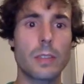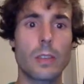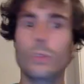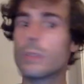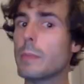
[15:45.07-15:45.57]

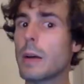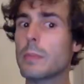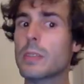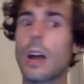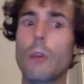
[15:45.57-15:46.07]
With the maps,
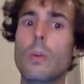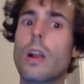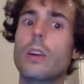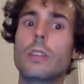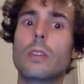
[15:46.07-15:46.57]
I will
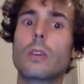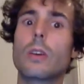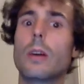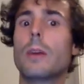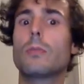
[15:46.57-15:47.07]
only talk
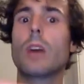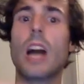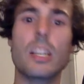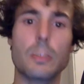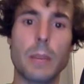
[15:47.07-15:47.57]
about the
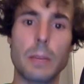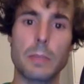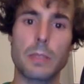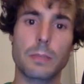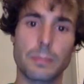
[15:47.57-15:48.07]
hash maps.